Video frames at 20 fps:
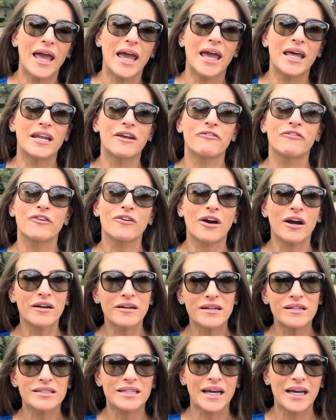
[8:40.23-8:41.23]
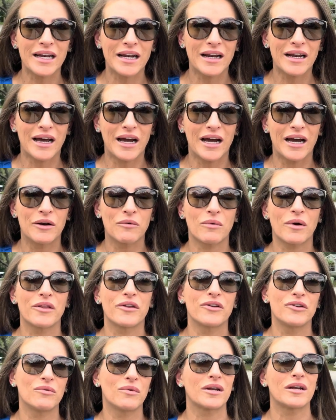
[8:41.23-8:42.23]
And if you're undecided on
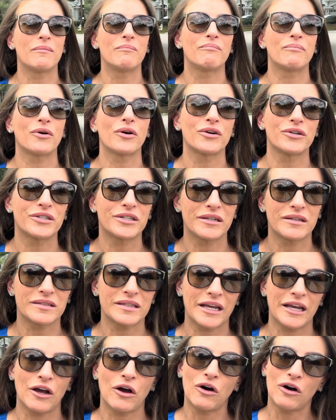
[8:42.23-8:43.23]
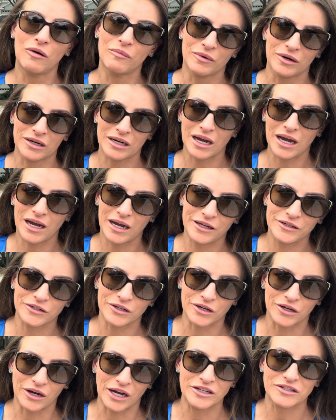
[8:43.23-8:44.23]
whether you want to purchase a home or
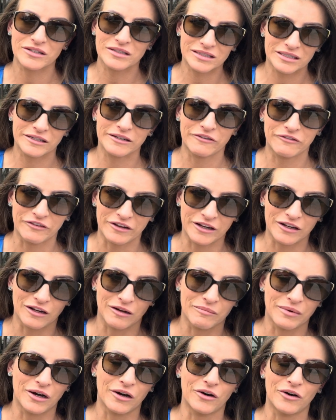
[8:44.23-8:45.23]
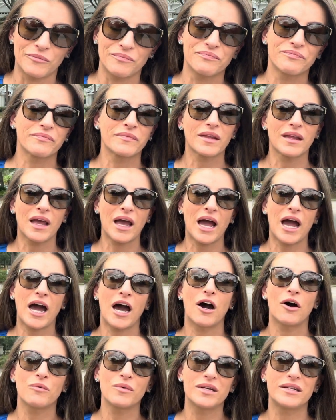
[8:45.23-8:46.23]
condo, I just did a video about
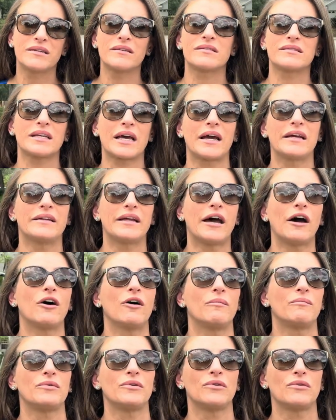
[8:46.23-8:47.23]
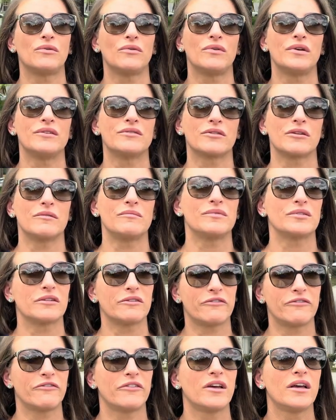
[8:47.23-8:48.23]
how we decide to help you in terms
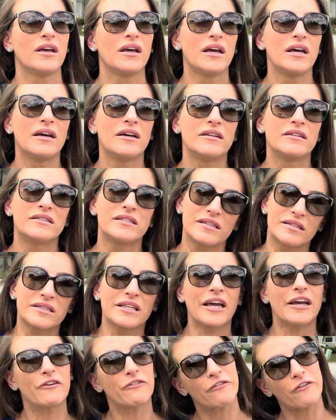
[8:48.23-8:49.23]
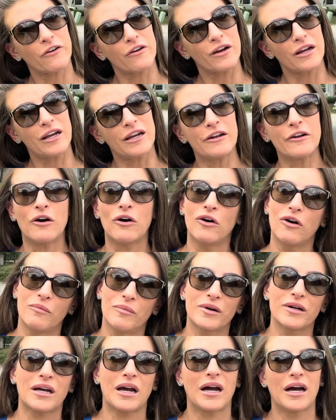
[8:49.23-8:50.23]
of deciphering
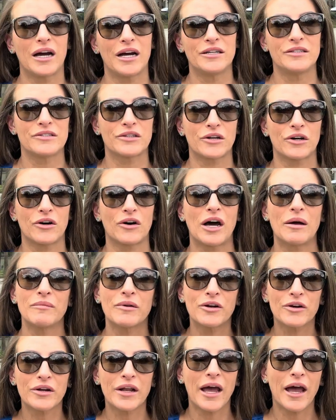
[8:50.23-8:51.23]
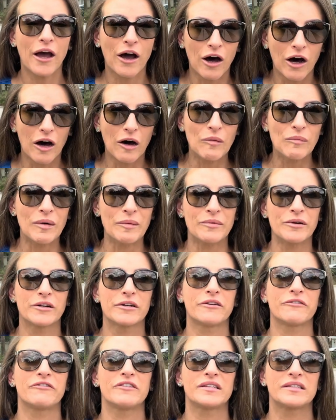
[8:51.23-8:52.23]
home or condo. I'm here to help. I'm here
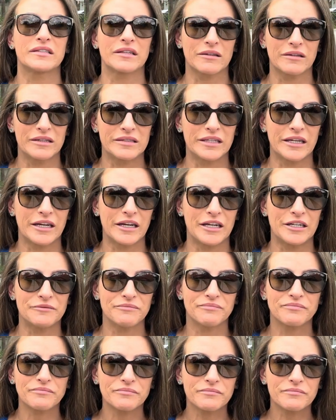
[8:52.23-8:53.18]
to facilitate.